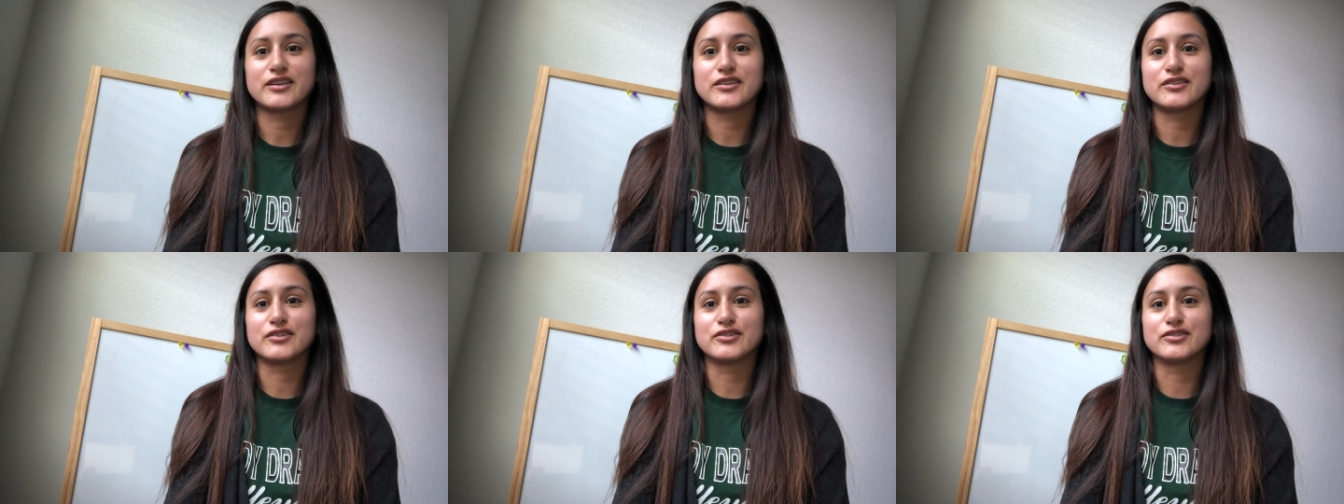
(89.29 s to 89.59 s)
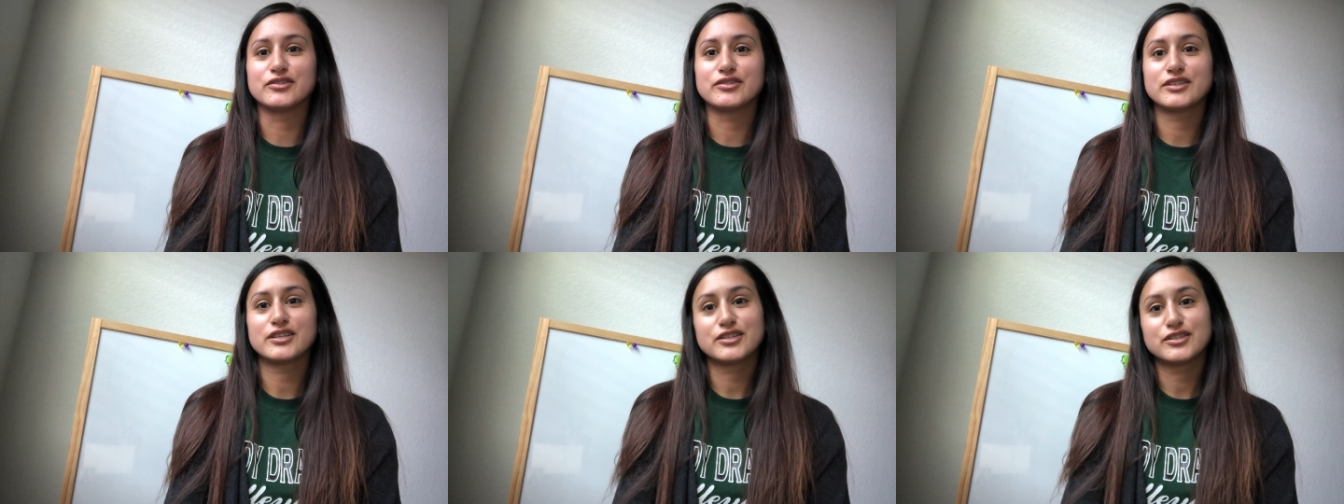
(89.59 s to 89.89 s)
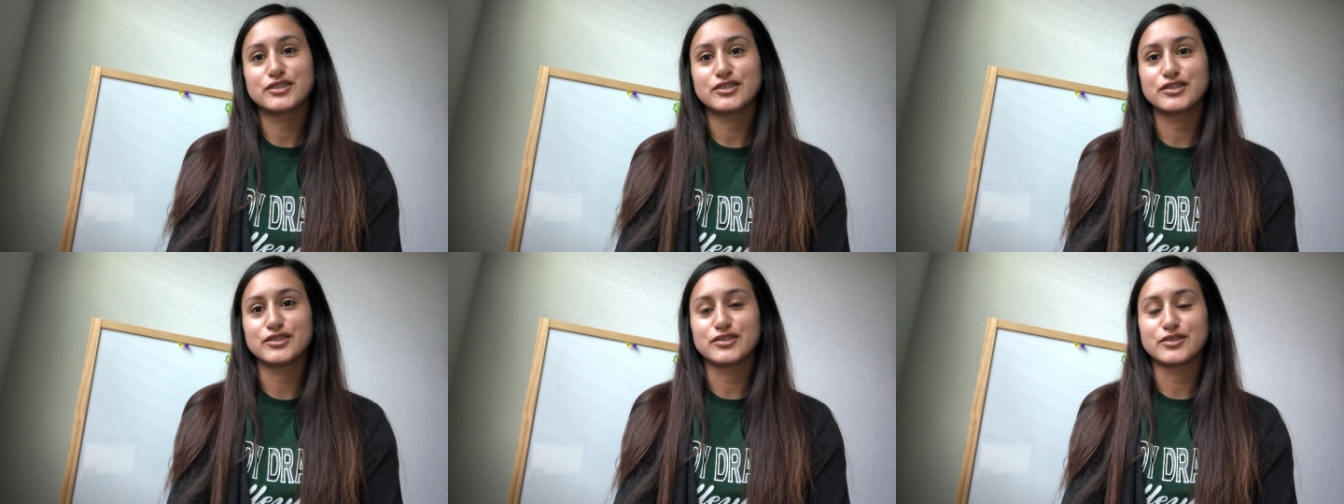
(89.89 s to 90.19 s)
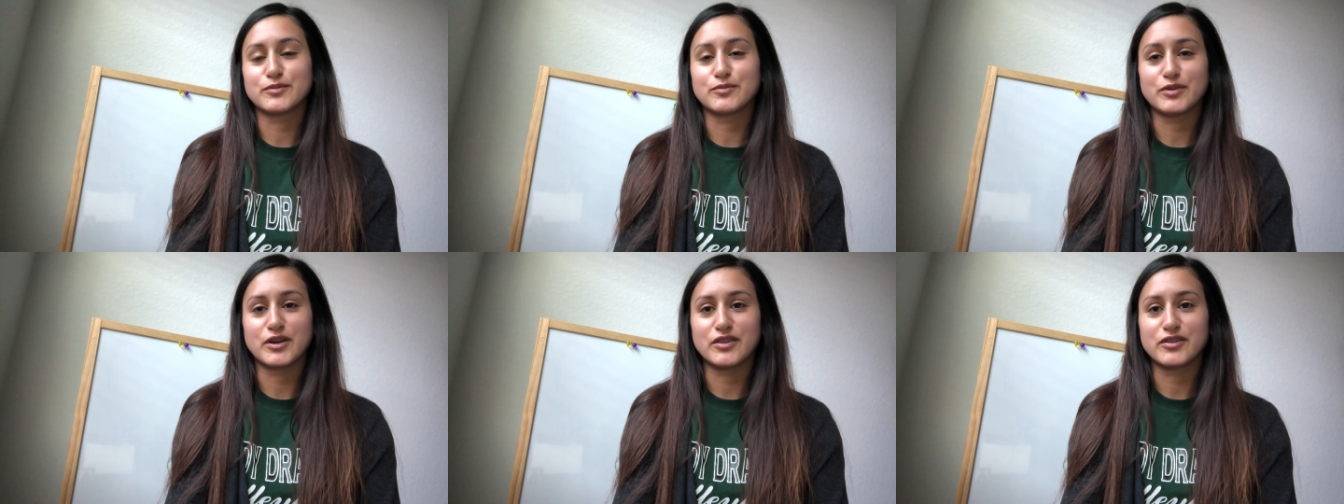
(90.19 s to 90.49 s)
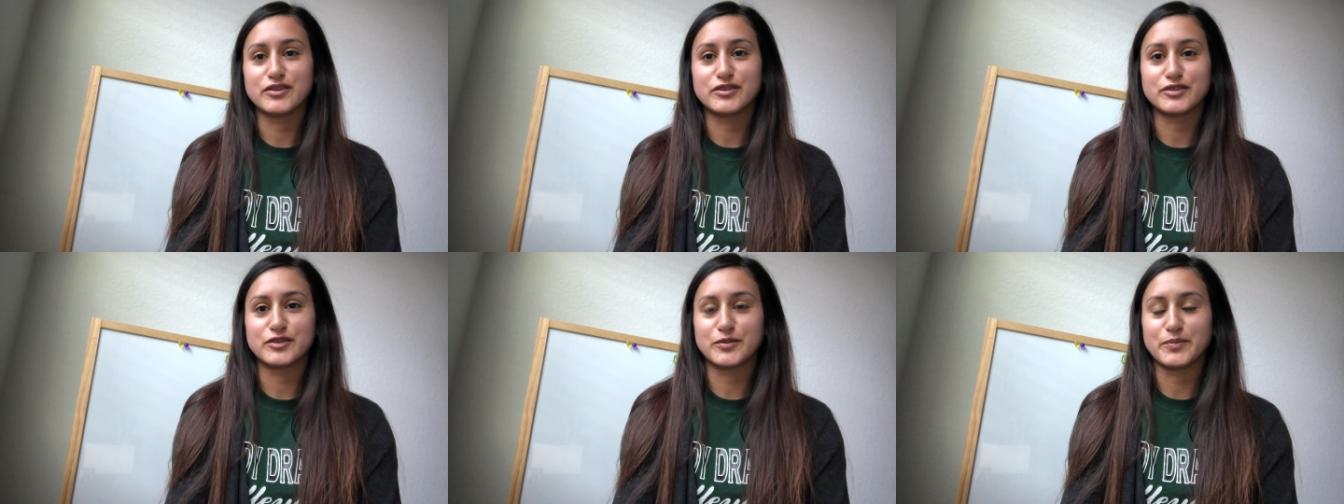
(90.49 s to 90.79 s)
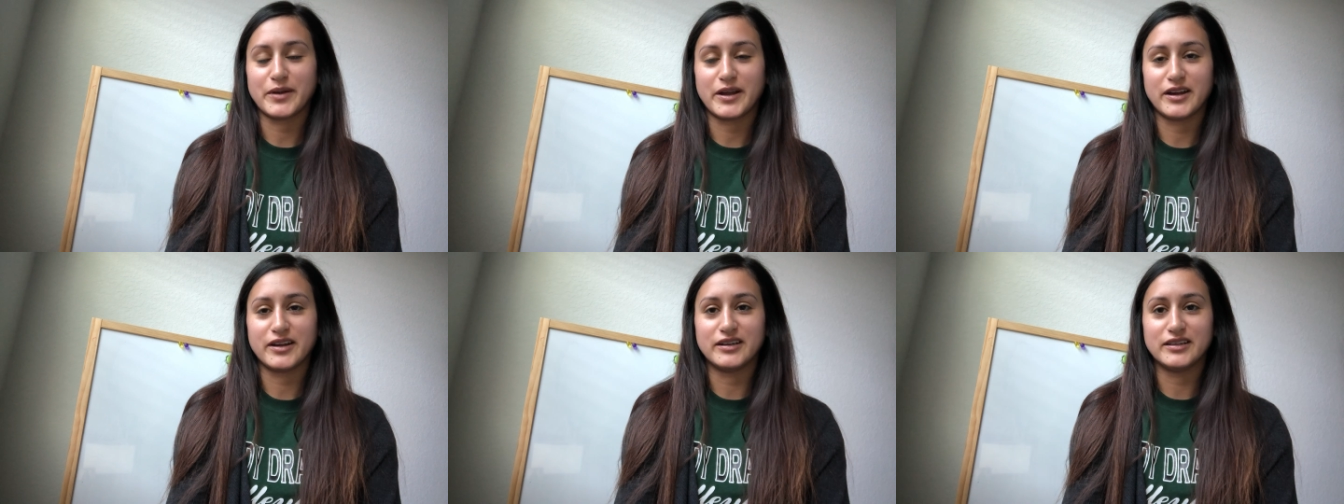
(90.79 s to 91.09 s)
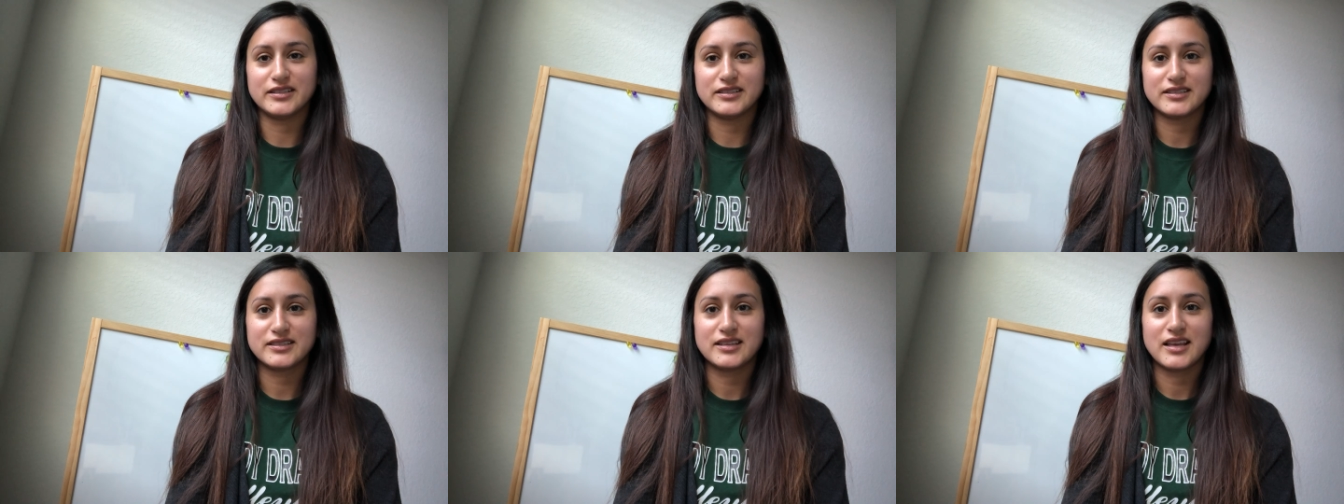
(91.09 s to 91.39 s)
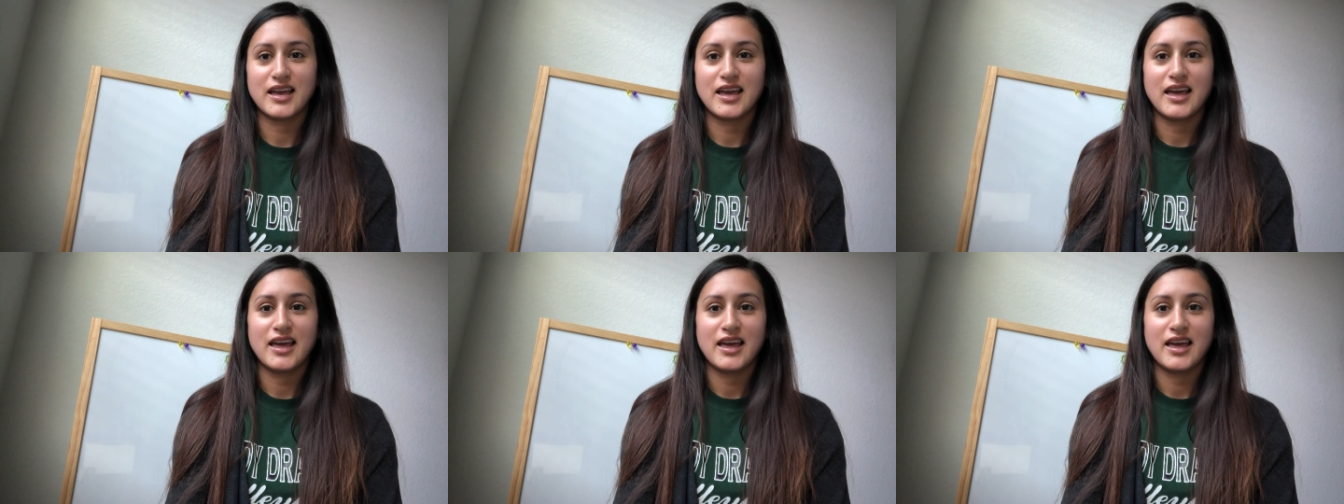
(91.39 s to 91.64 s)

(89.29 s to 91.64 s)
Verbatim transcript: your sisters or brothers or parents.